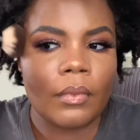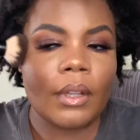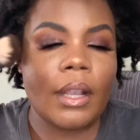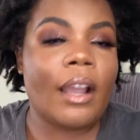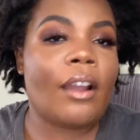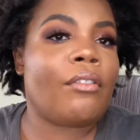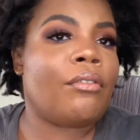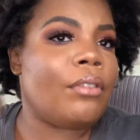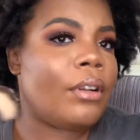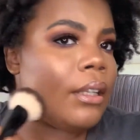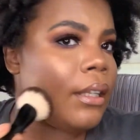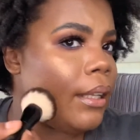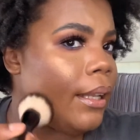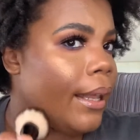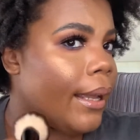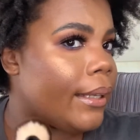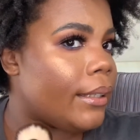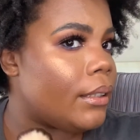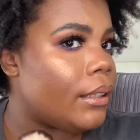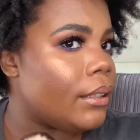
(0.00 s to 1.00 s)
I really
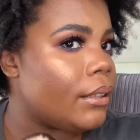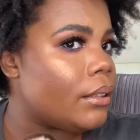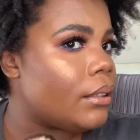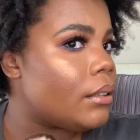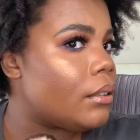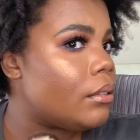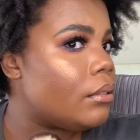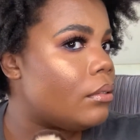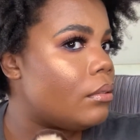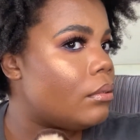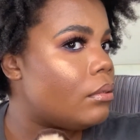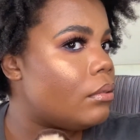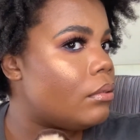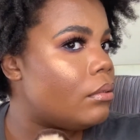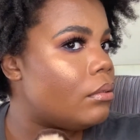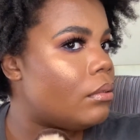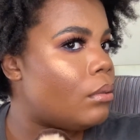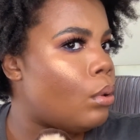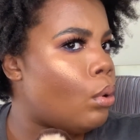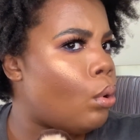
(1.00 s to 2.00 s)
like this.
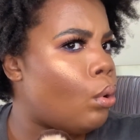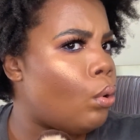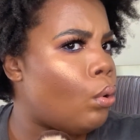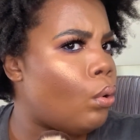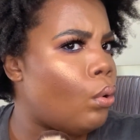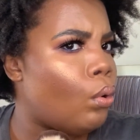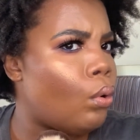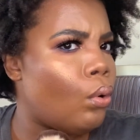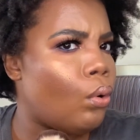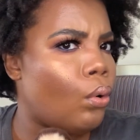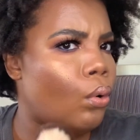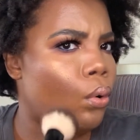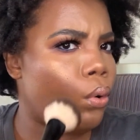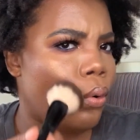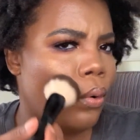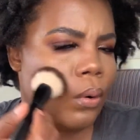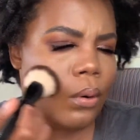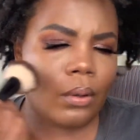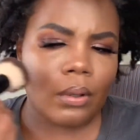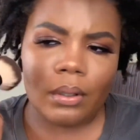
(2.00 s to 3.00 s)
Oh,
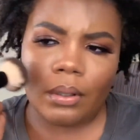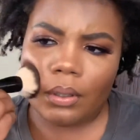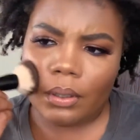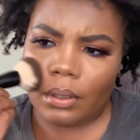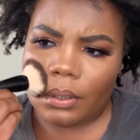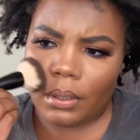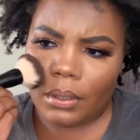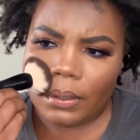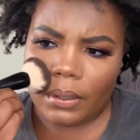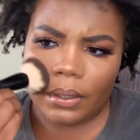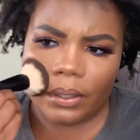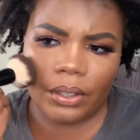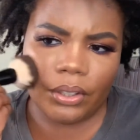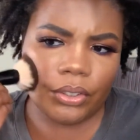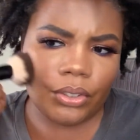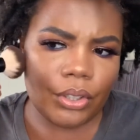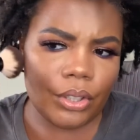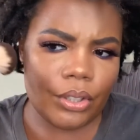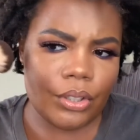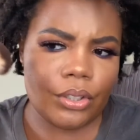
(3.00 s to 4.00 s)
it's
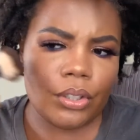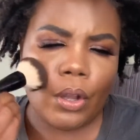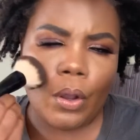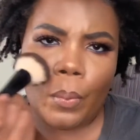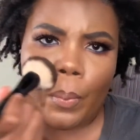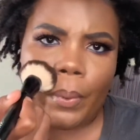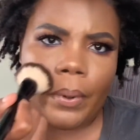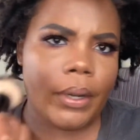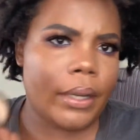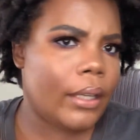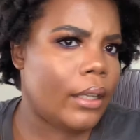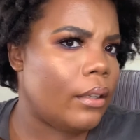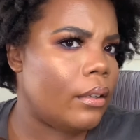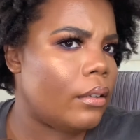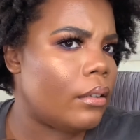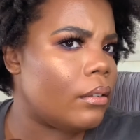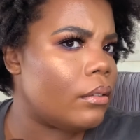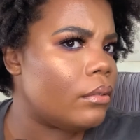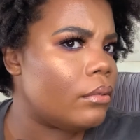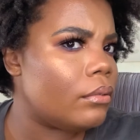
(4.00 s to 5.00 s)
just so pretty.
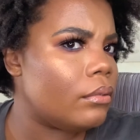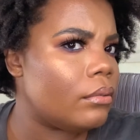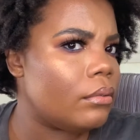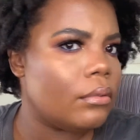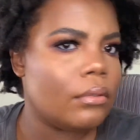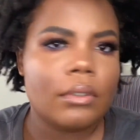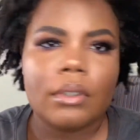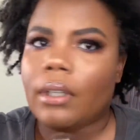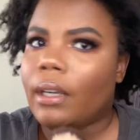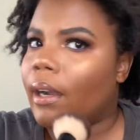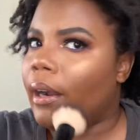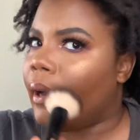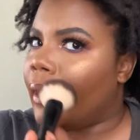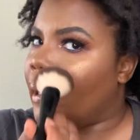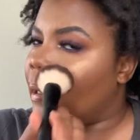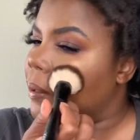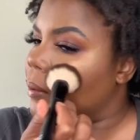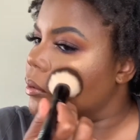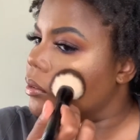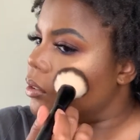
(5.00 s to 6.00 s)
All
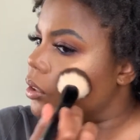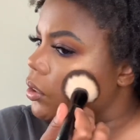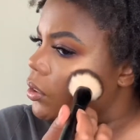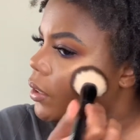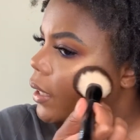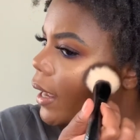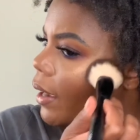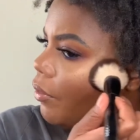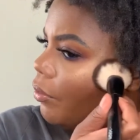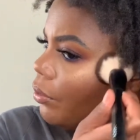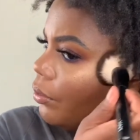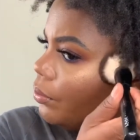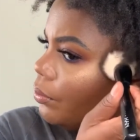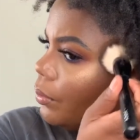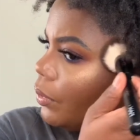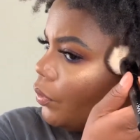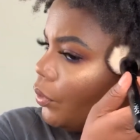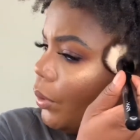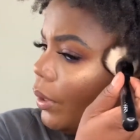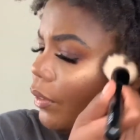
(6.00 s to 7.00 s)
right. Just
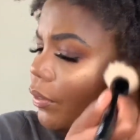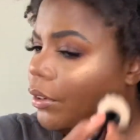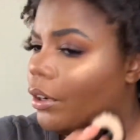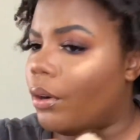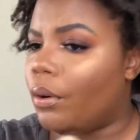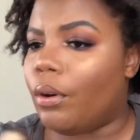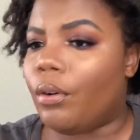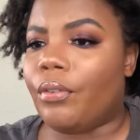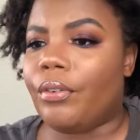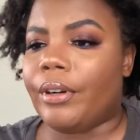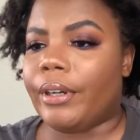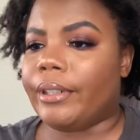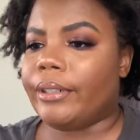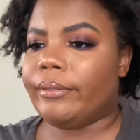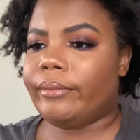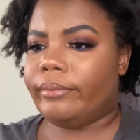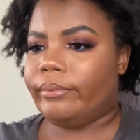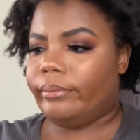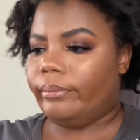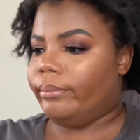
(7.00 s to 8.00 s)
if you ever go
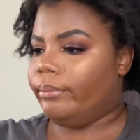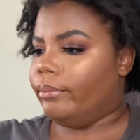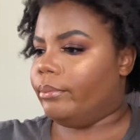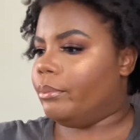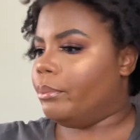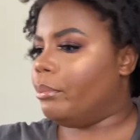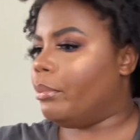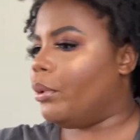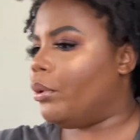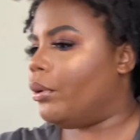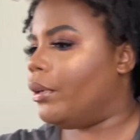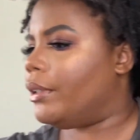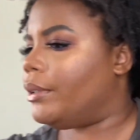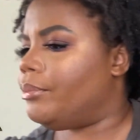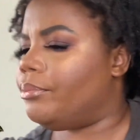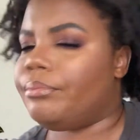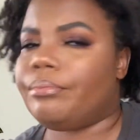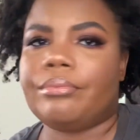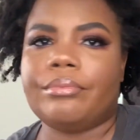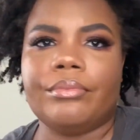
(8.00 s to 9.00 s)
overboard,
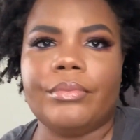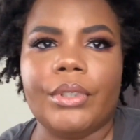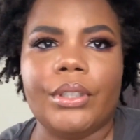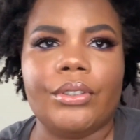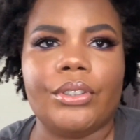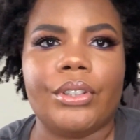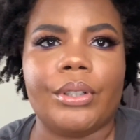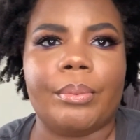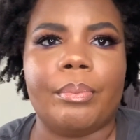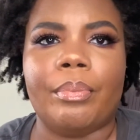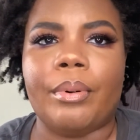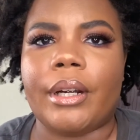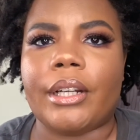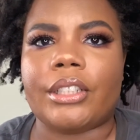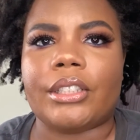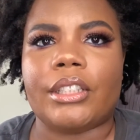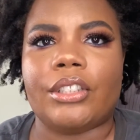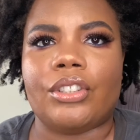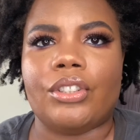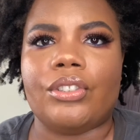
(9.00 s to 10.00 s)
use your
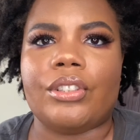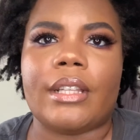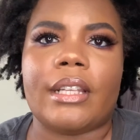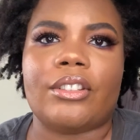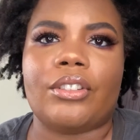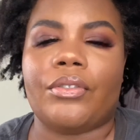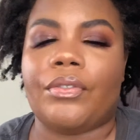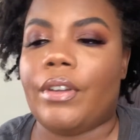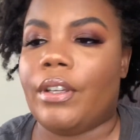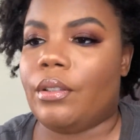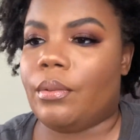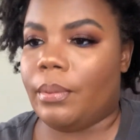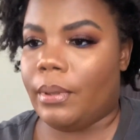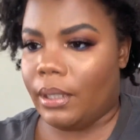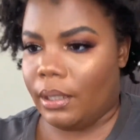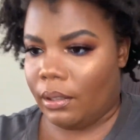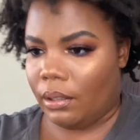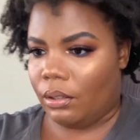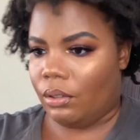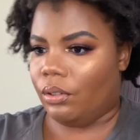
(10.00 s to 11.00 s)
brush that you set your face
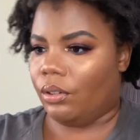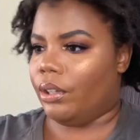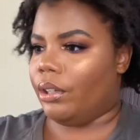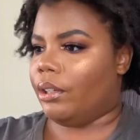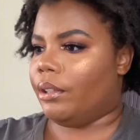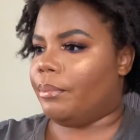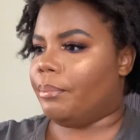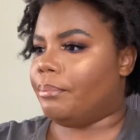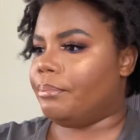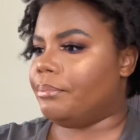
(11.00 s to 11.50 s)
with and you're good.